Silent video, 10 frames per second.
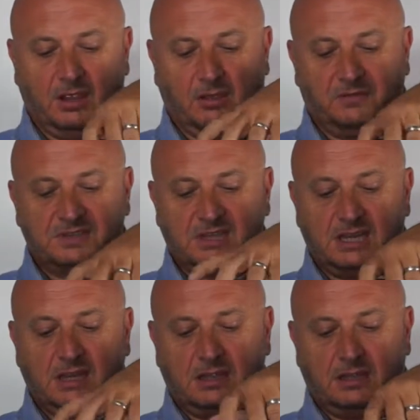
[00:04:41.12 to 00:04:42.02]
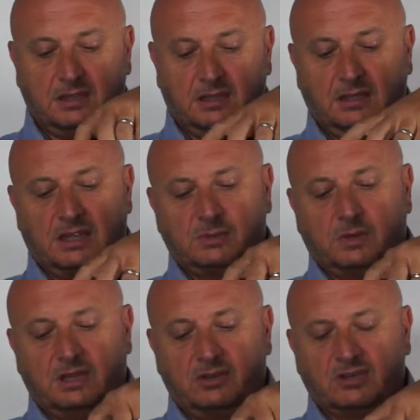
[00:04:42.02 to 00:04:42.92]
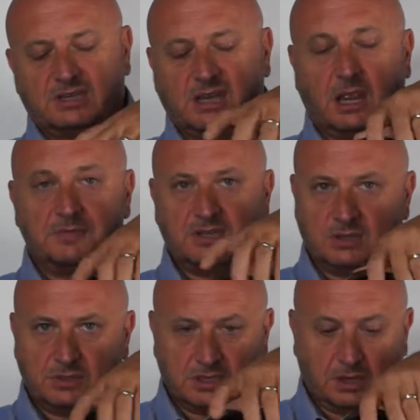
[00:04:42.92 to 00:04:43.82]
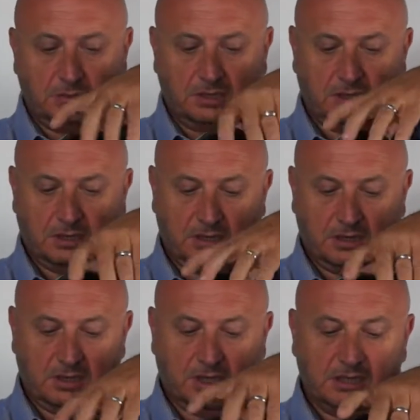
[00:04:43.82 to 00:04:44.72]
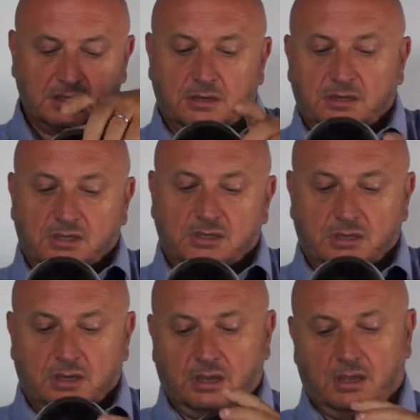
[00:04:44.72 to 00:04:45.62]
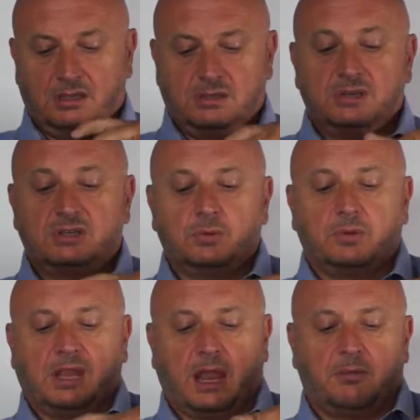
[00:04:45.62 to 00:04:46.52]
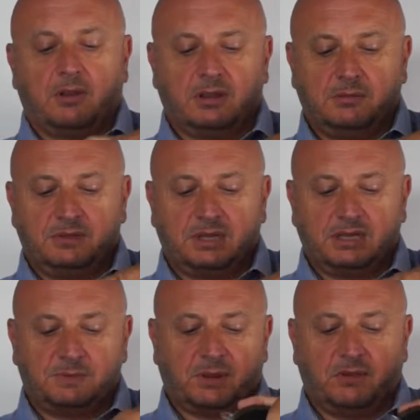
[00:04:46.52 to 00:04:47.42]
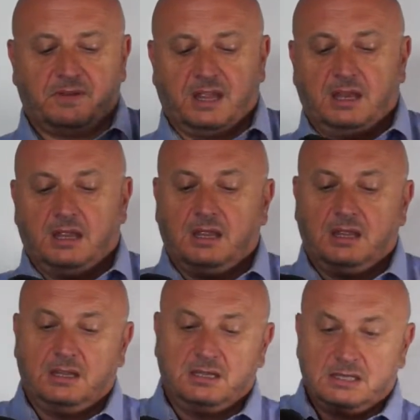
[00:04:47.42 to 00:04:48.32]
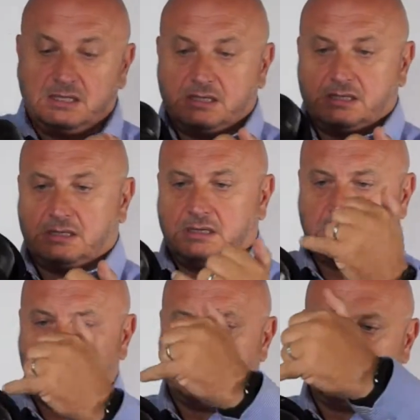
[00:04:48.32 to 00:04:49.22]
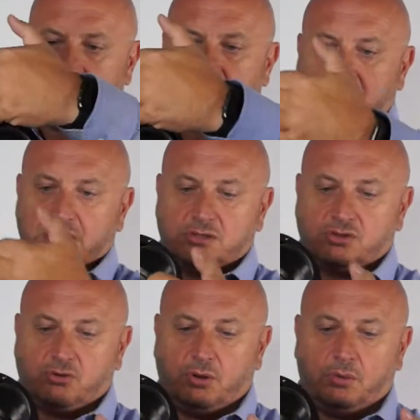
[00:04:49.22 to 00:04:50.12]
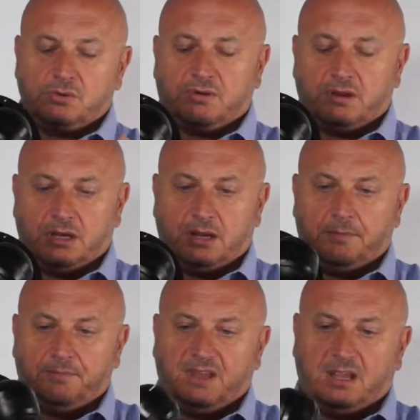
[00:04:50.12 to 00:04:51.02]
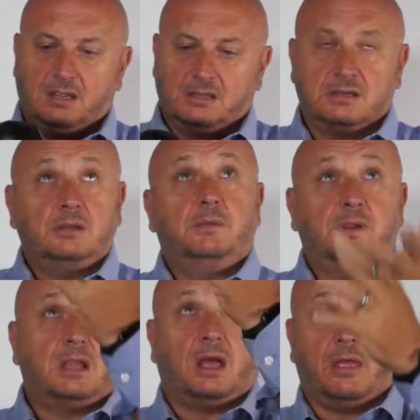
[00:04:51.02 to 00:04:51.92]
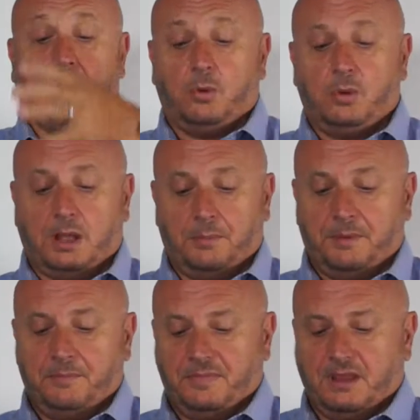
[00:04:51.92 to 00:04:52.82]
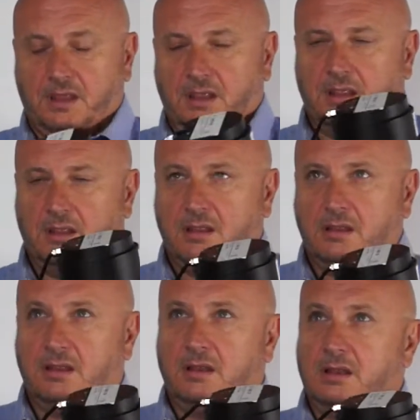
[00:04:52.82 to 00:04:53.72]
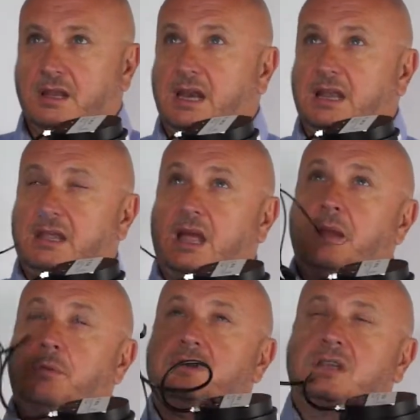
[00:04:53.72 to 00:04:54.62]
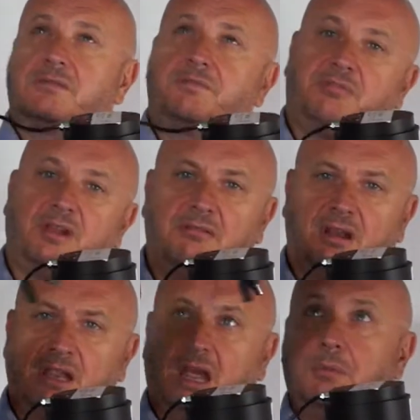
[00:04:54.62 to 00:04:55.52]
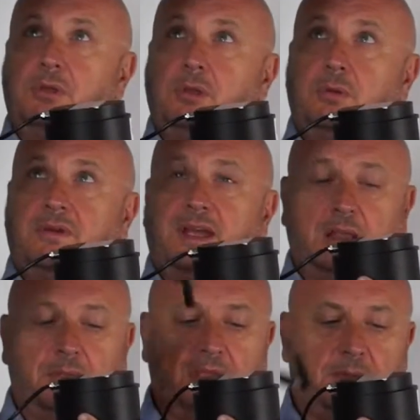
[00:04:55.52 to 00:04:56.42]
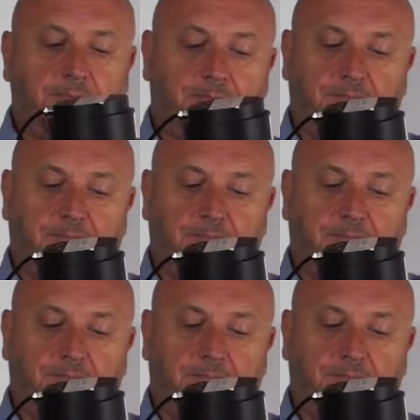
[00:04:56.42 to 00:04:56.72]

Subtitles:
obviously that's where the addressing comes into its own. So just to install the camera, let me take this back off again. See these 6 screw holes around here, so cut the hole up, connect the cable to the pre-run cable that you would have had up there,